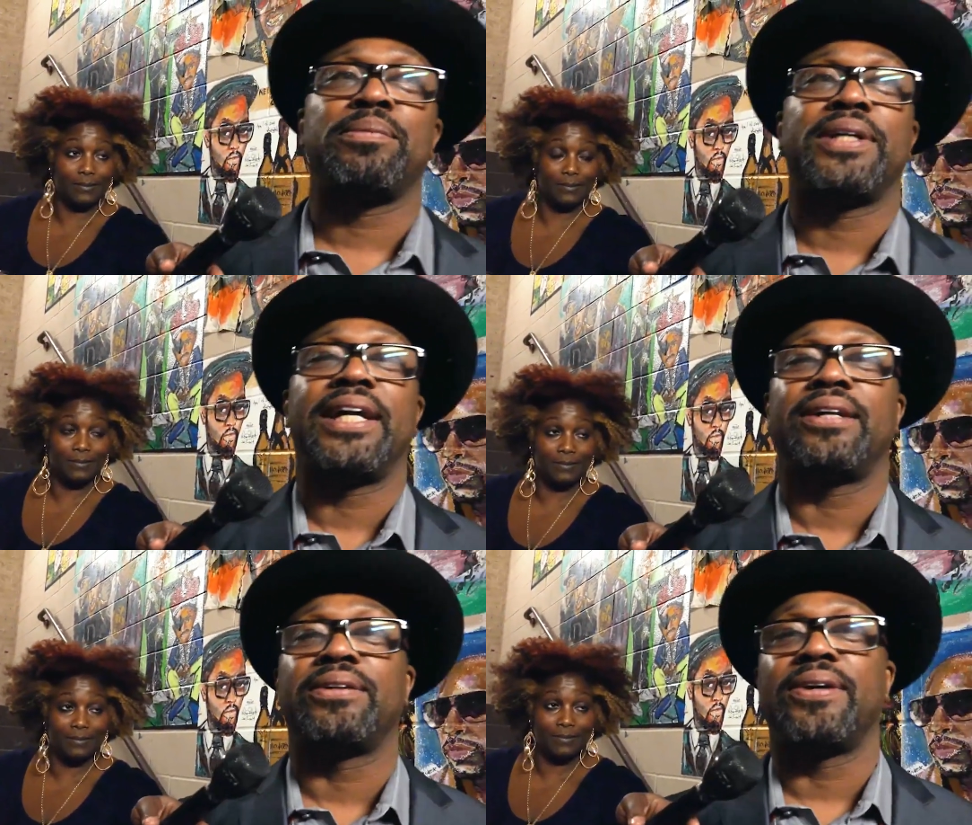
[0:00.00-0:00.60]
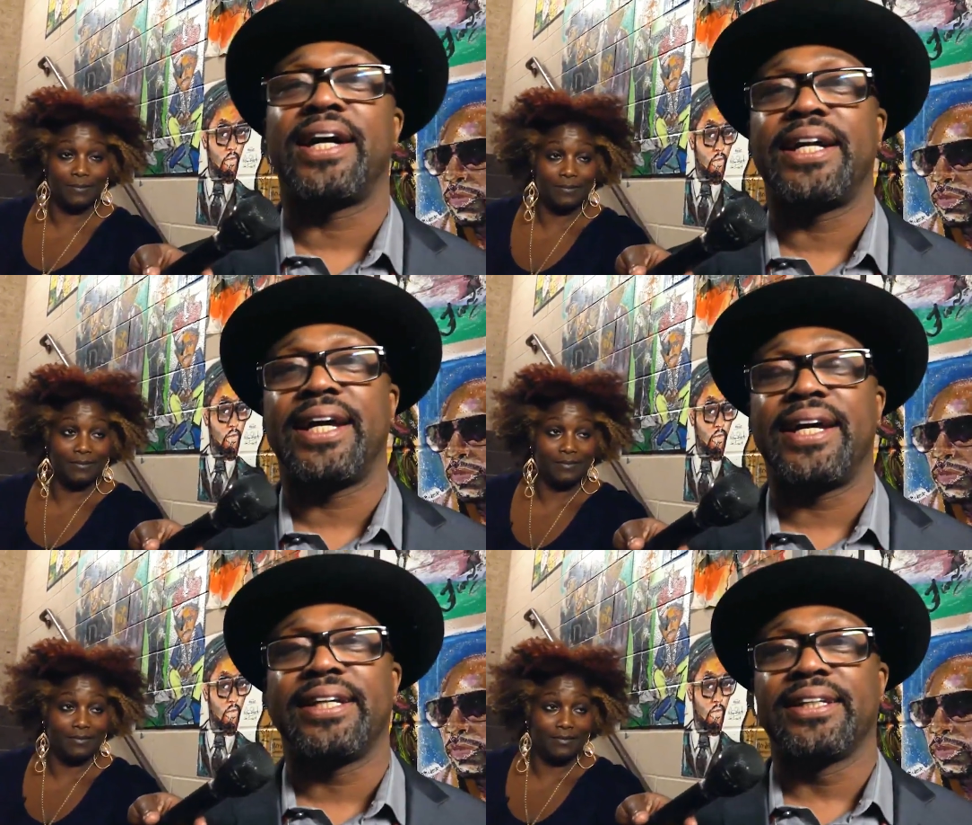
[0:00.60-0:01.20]
Speaker 1: but they don't know how
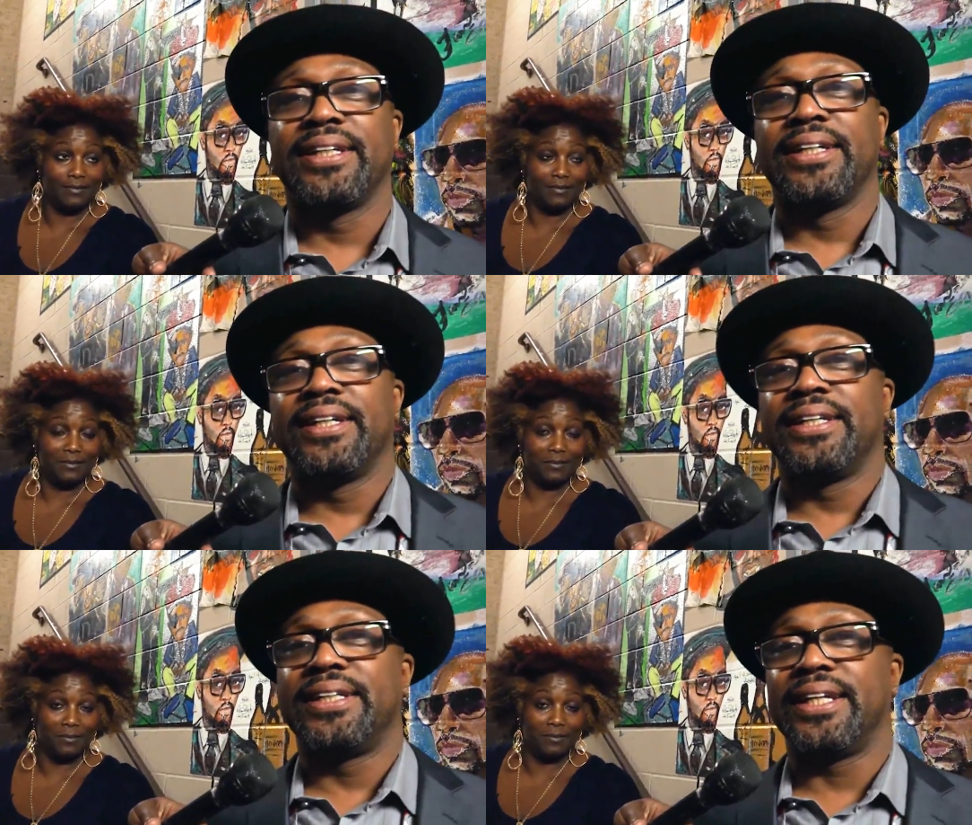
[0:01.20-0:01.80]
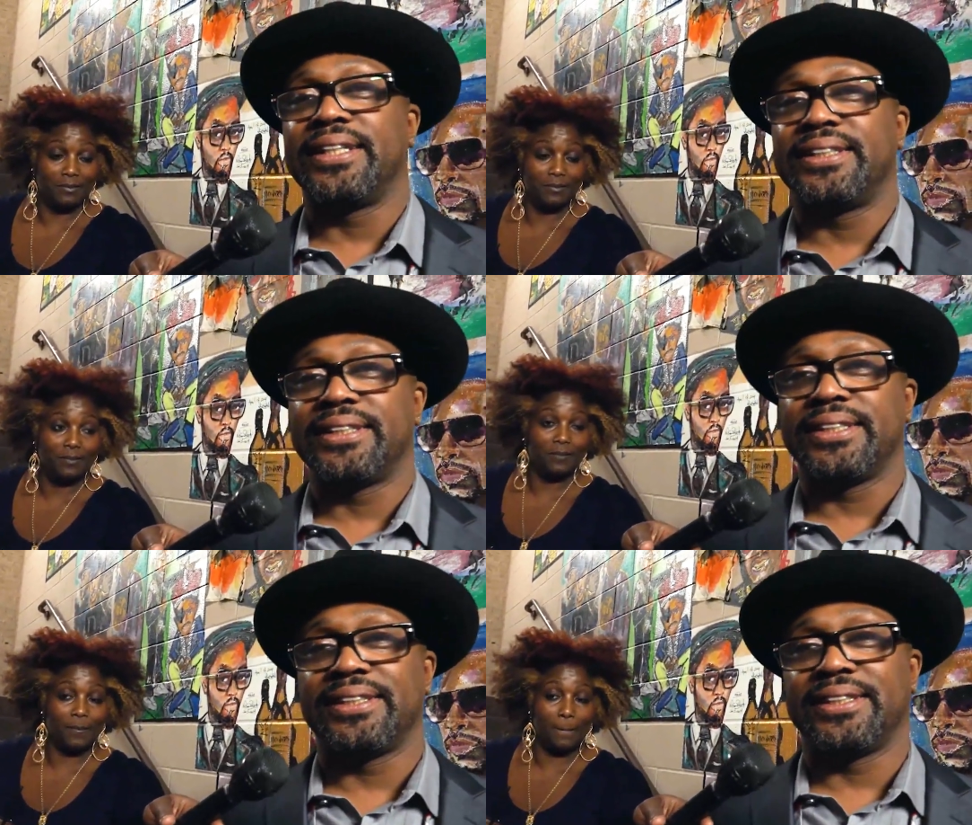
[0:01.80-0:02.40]
to act. Yes,
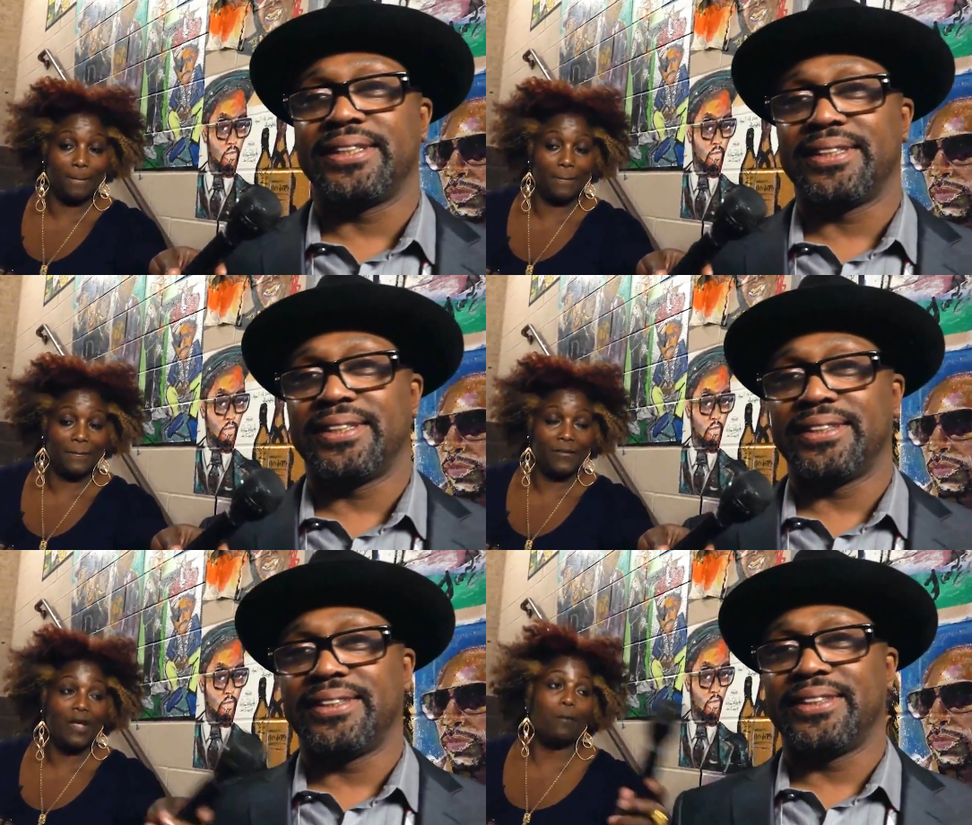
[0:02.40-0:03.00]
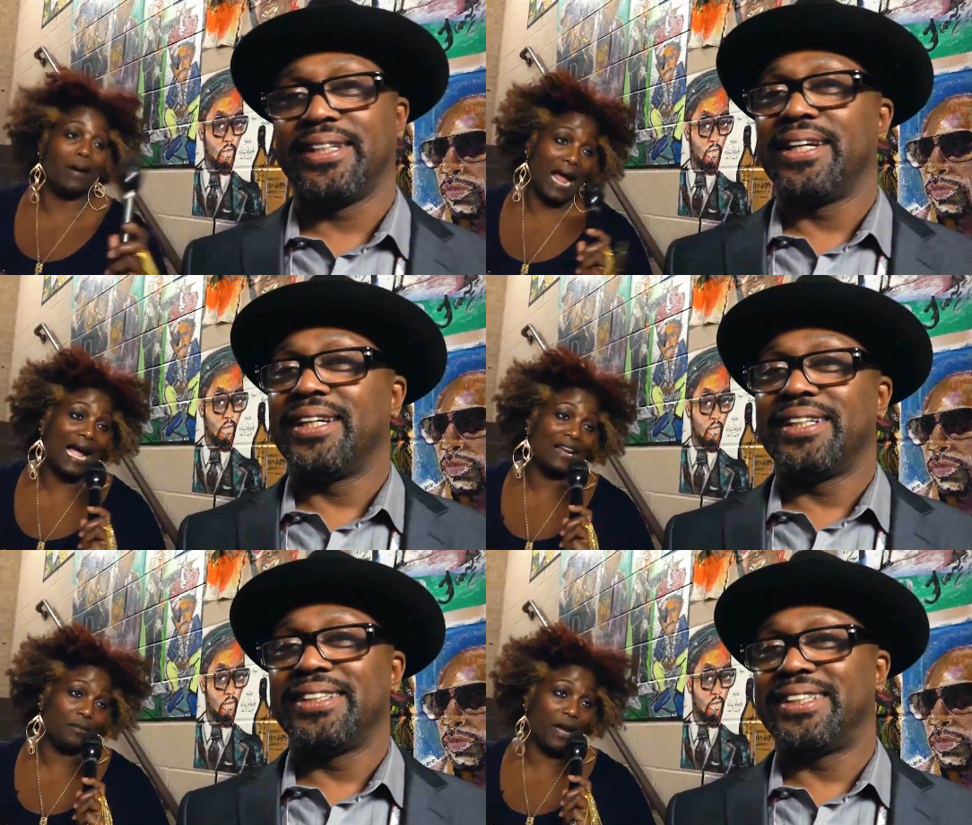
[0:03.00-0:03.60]
and uh, but I got the